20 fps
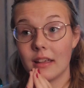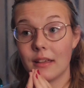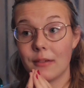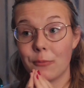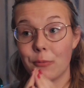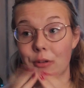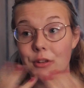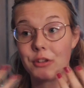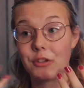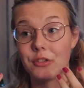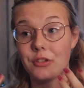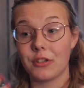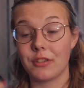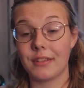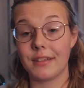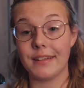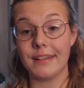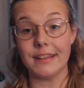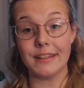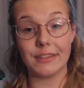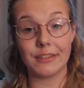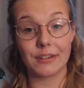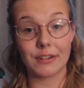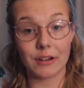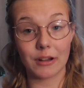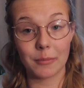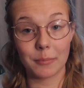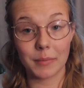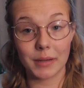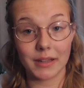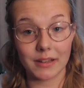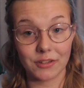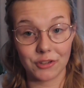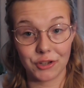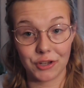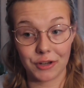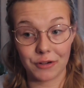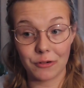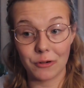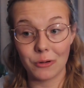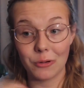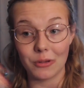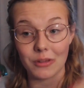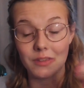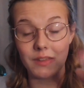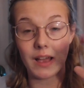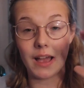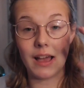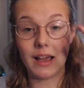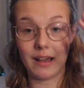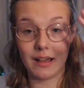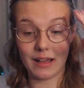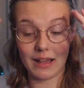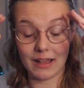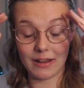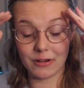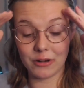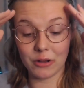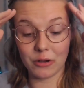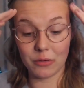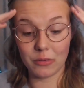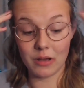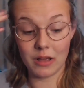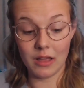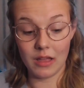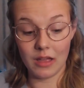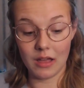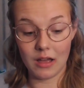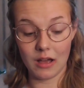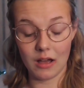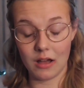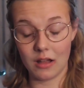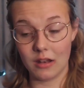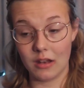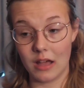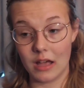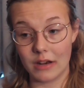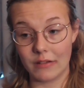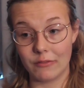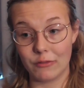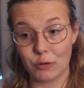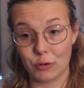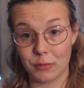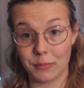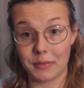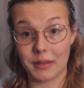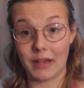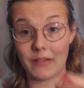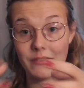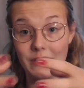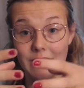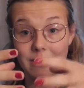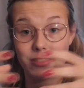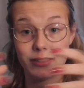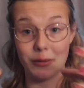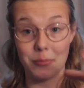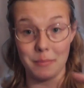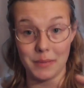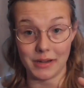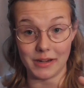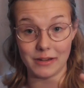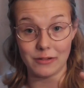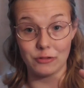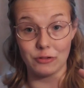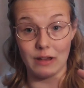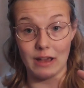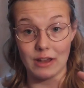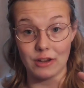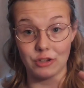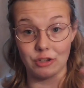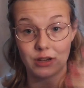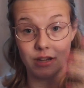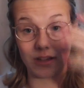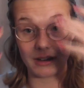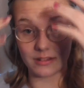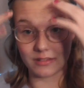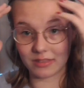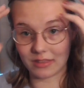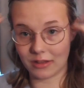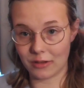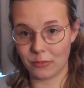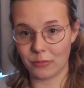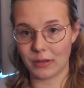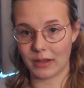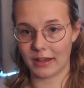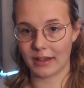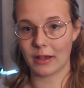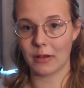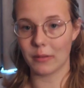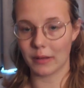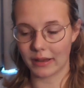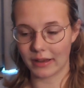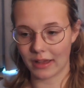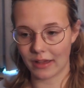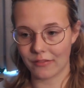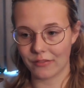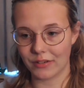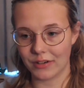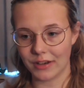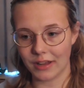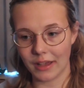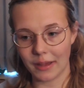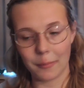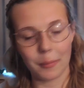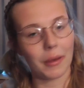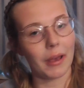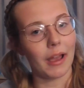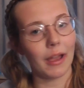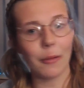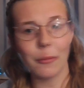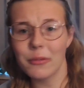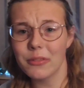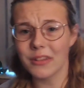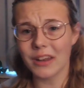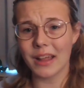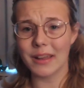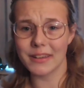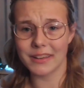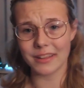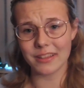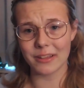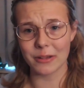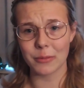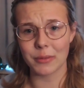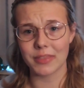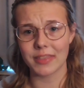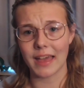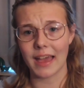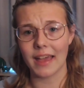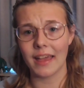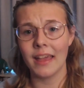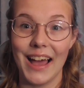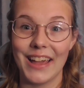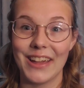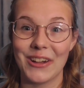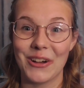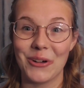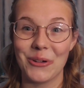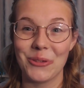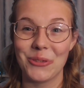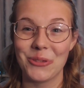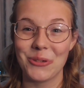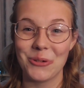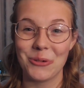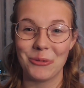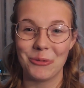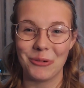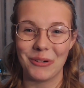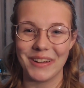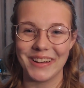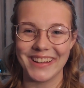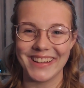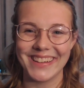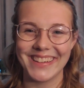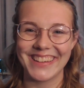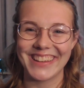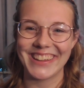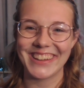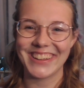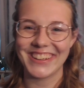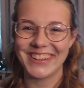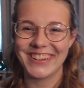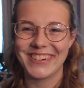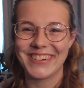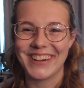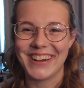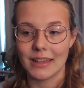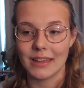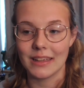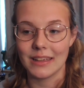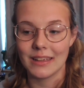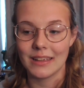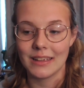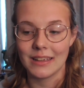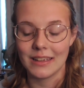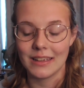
which is just easier on me in general, is I know a lot of dorms have the mini trash cans that you take out every day, but I was not dealing with that. I also wanted to get